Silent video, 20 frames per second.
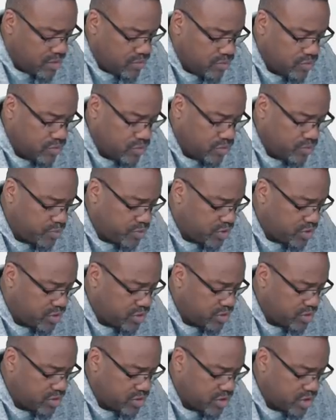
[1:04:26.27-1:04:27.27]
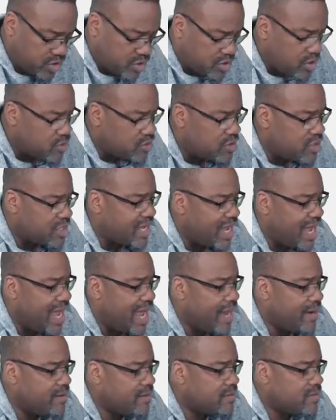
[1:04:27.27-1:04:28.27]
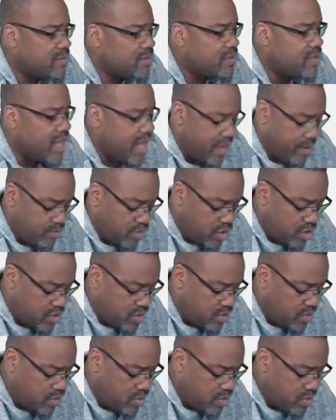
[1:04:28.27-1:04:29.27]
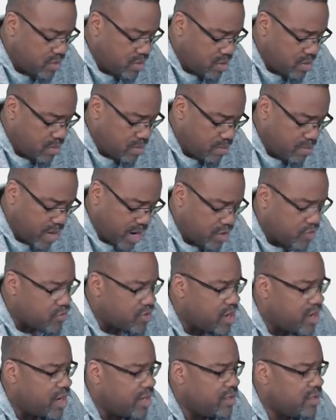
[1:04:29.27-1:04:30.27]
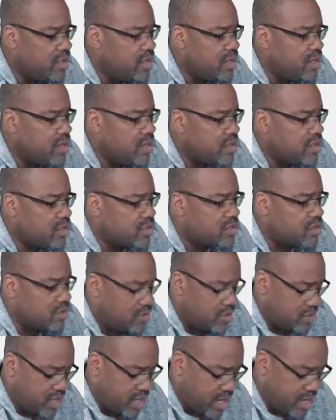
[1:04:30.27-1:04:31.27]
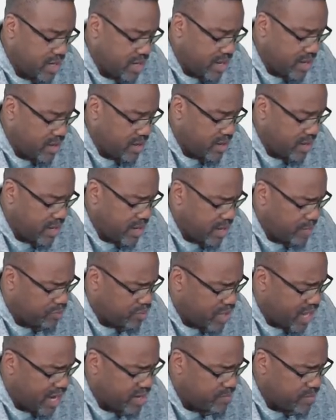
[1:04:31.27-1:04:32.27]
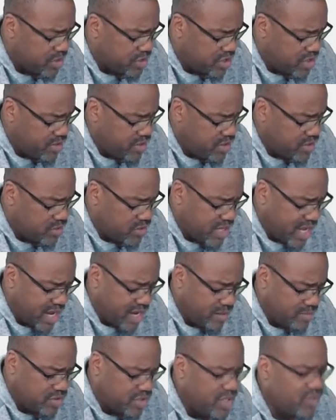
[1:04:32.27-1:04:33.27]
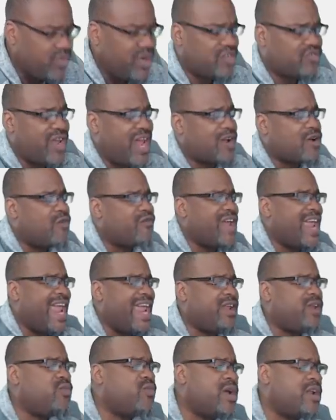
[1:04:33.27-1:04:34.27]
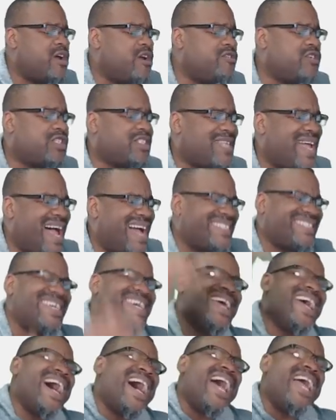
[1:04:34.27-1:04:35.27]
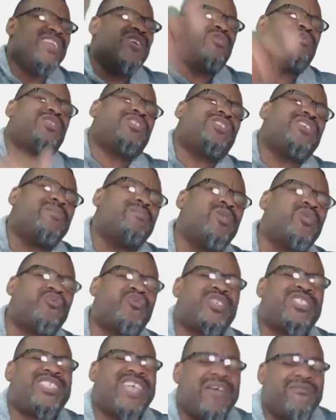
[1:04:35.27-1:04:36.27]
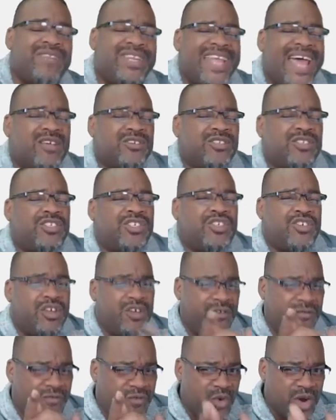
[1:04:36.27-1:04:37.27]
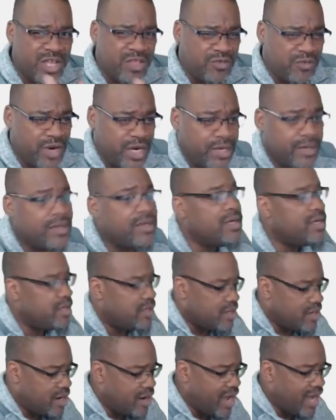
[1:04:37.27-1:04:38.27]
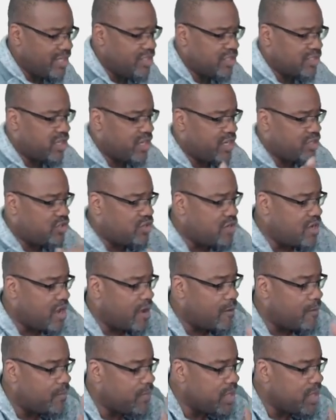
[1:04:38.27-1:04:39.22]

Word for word: Oops, let's go look at M U, Micron. Let's go look at Applied Materials, A M T. We track over eighty-one hundred stocks. I know the symbols for seven thousand six hundred forty-three. All right, just to let you know.